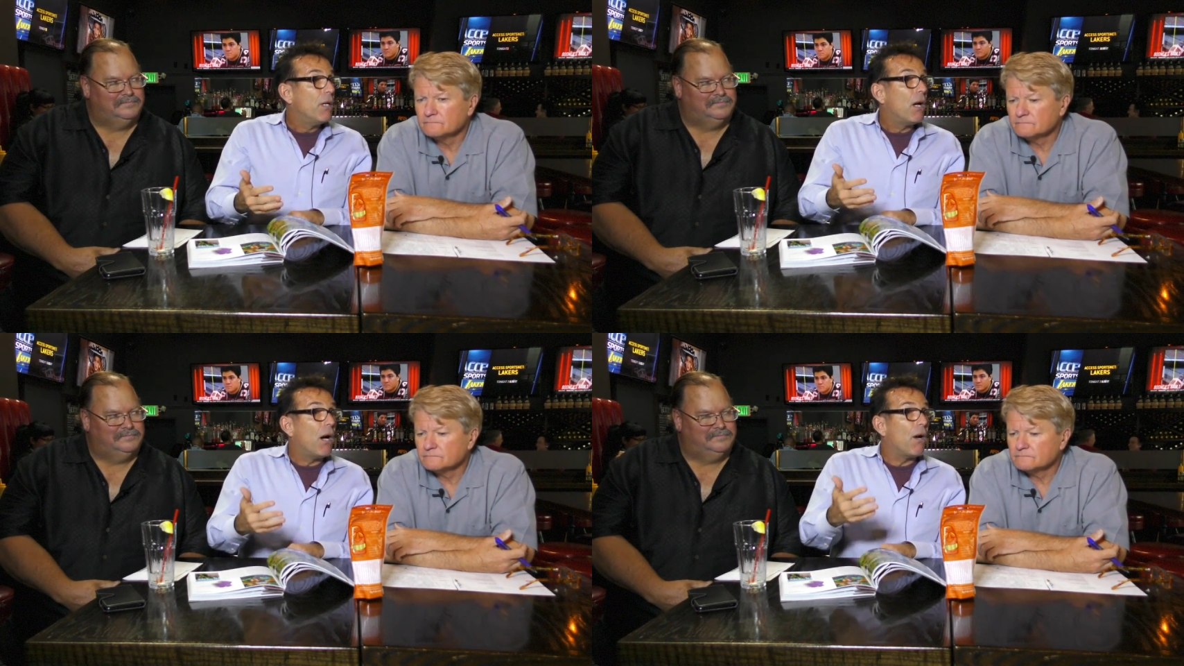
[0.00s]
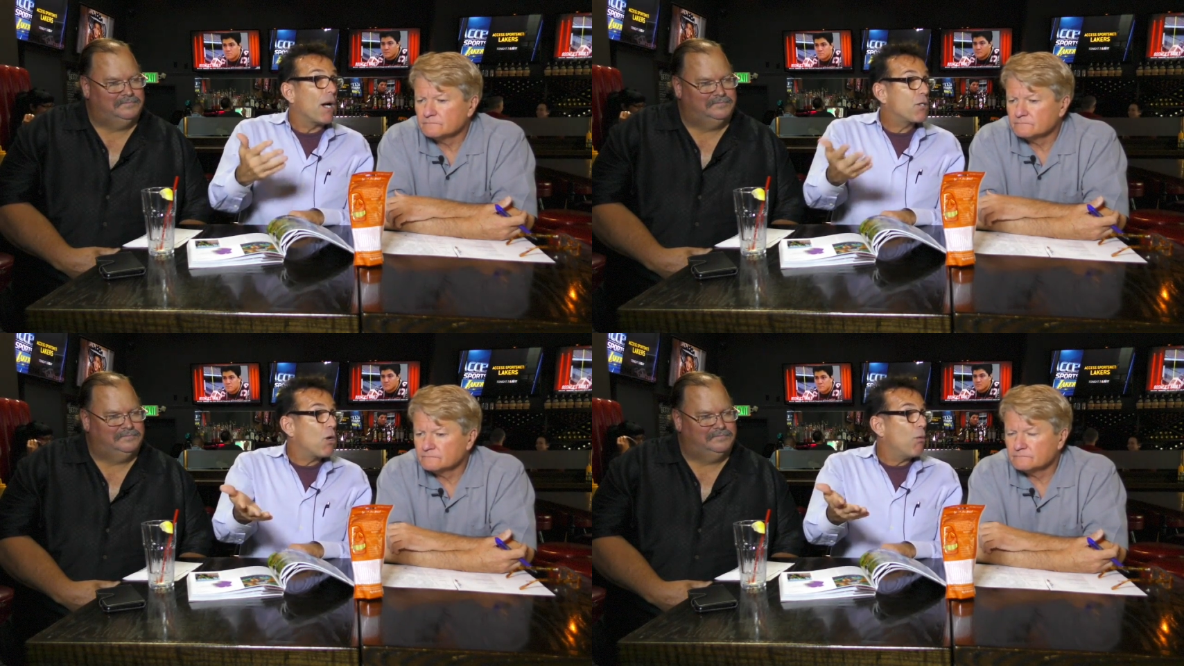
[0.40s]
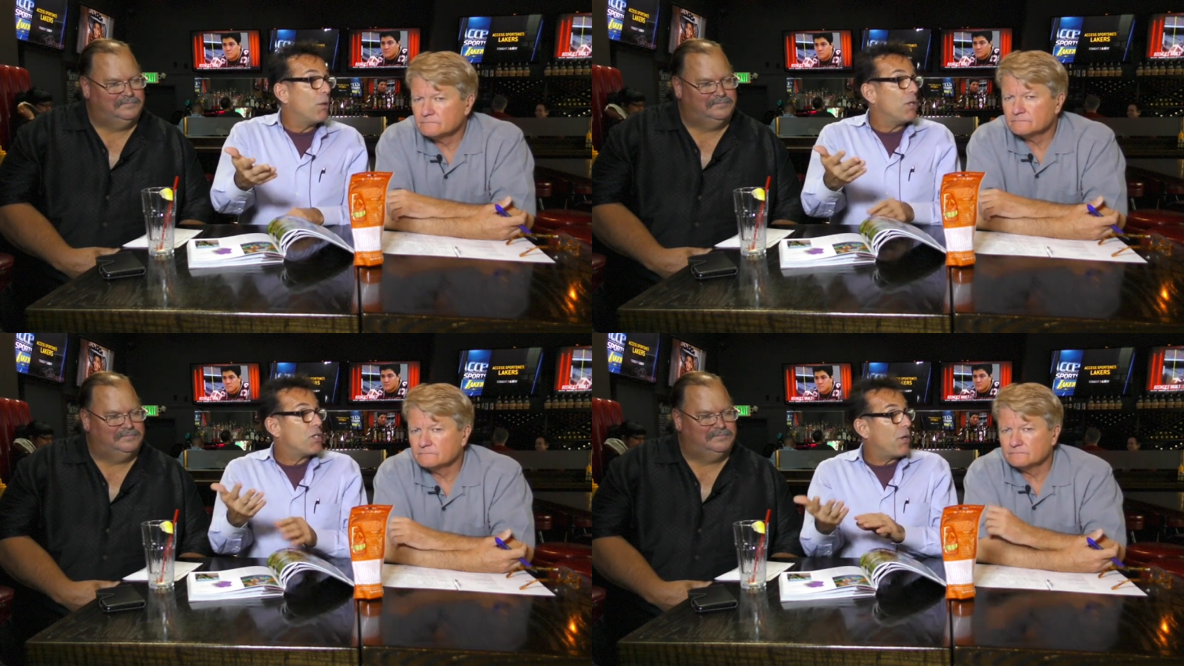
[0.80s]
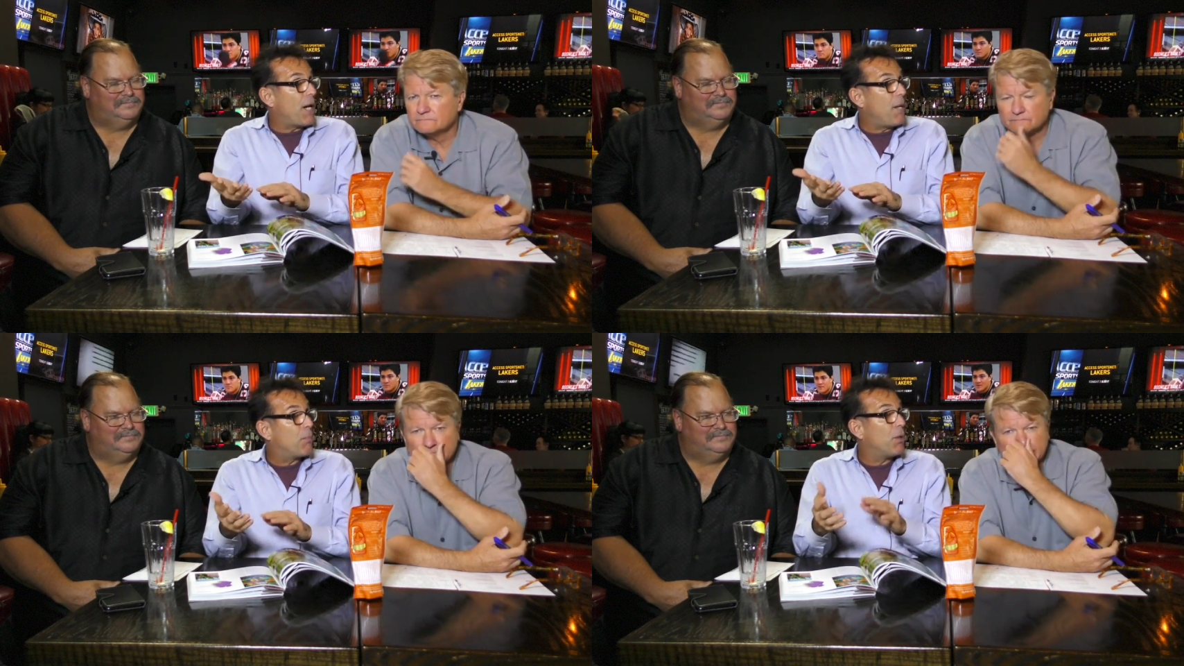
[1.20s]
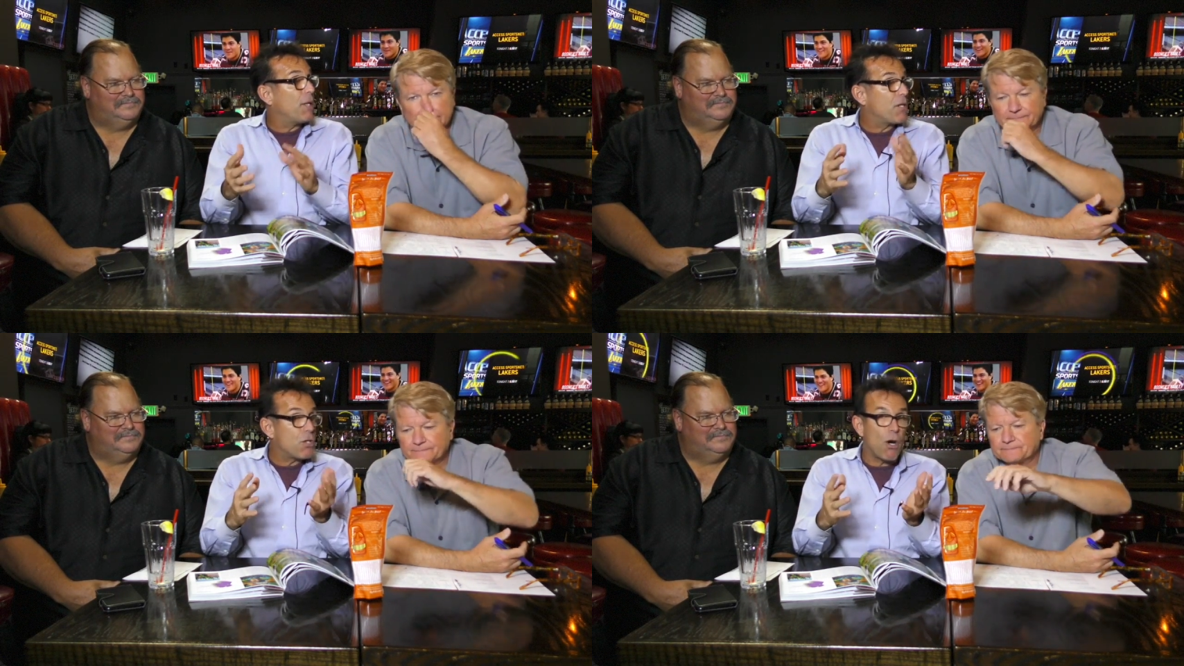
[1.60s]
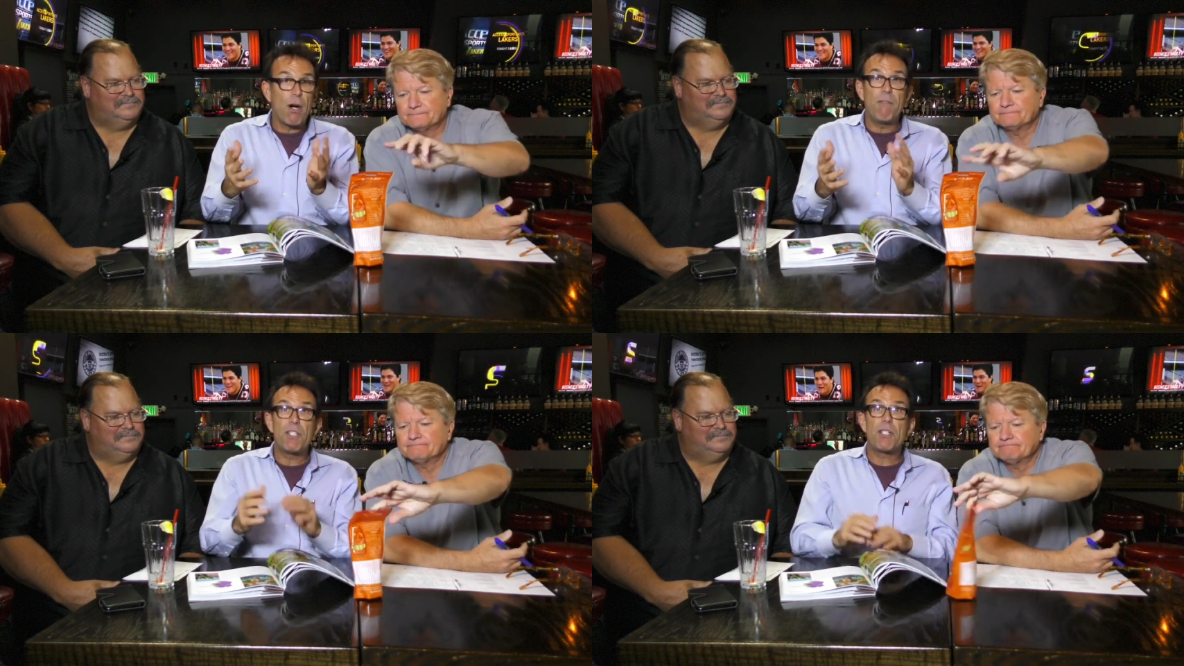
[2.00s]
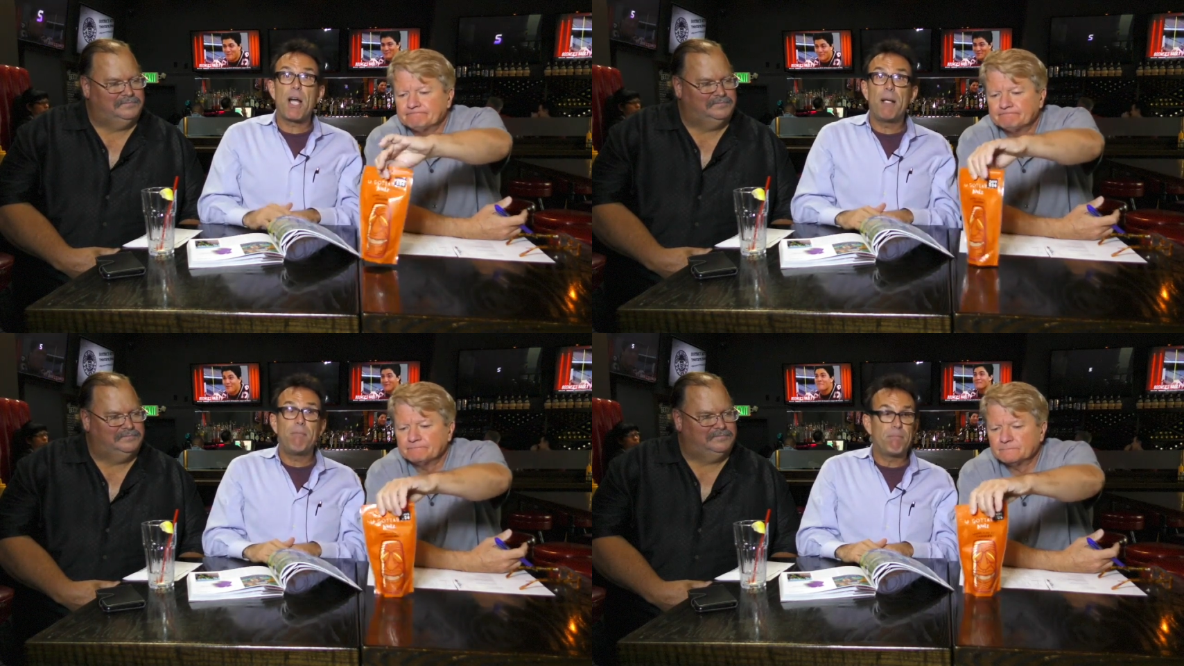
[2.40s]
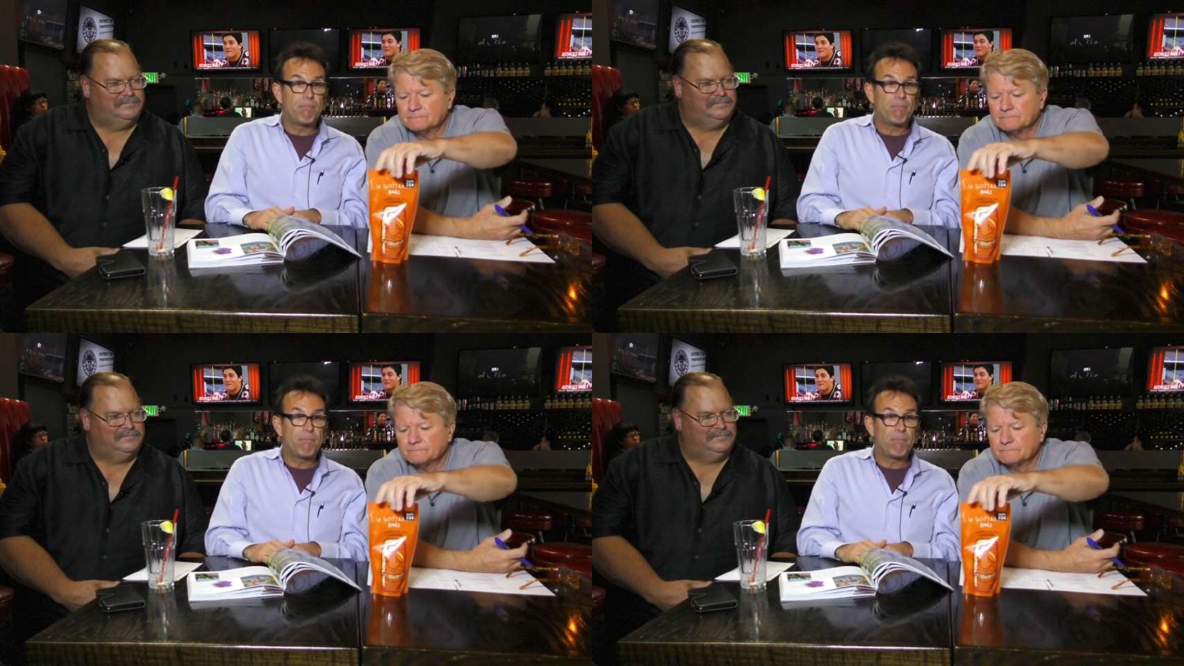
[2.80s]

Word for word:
Speaker 1: Our October is their April. That's the harvest time.